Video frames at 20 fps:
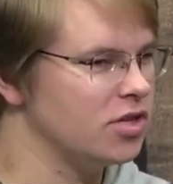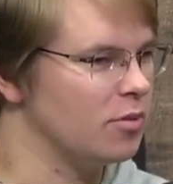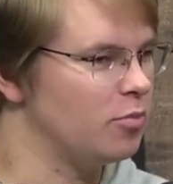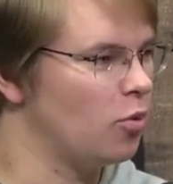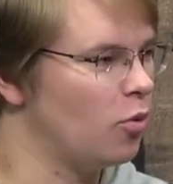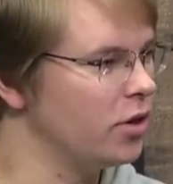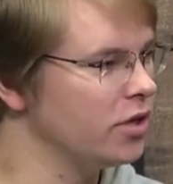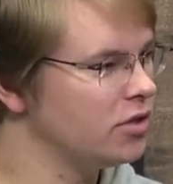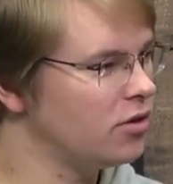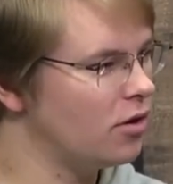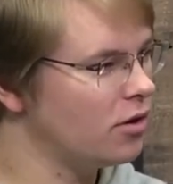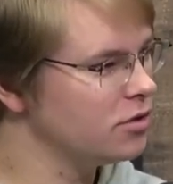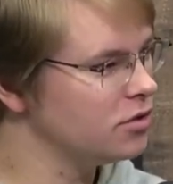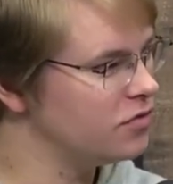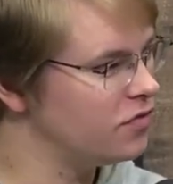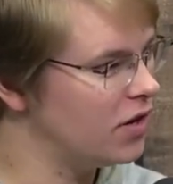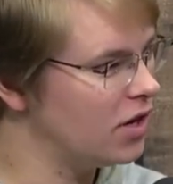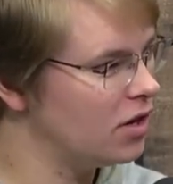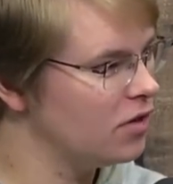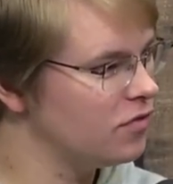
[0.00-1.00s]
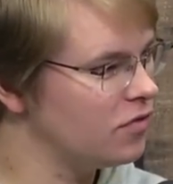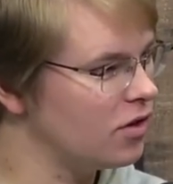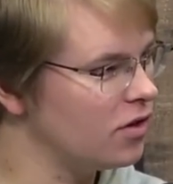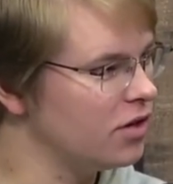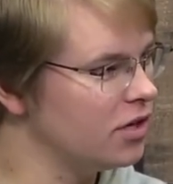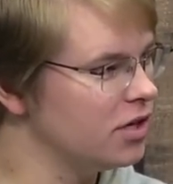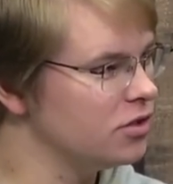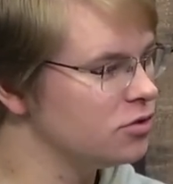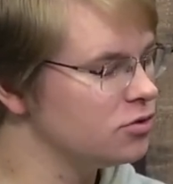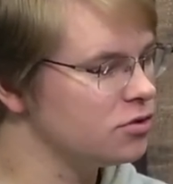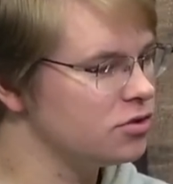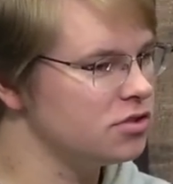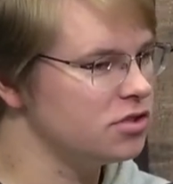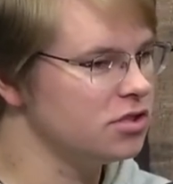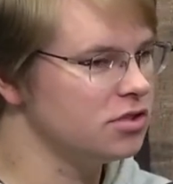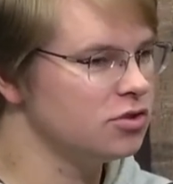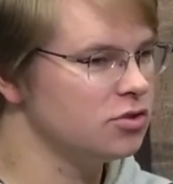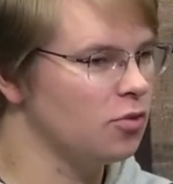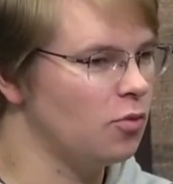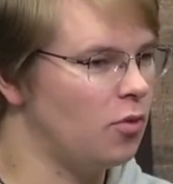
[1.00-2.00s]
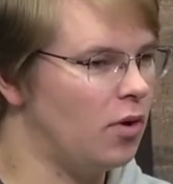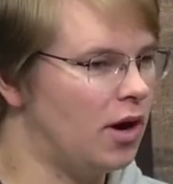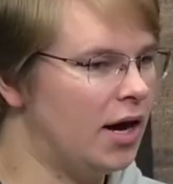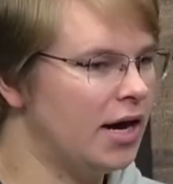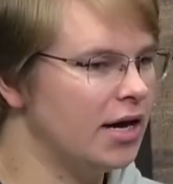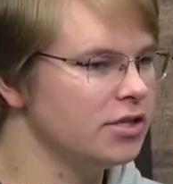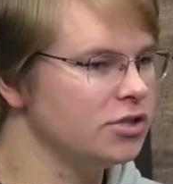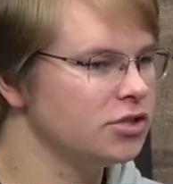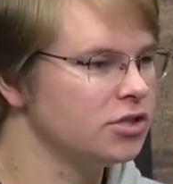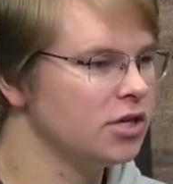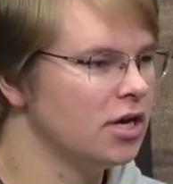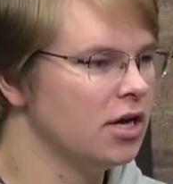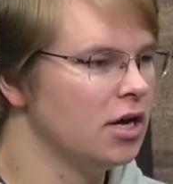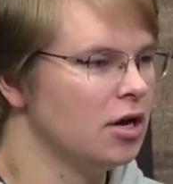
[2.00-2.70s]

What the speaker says: at point guard's very, very interesting to watch.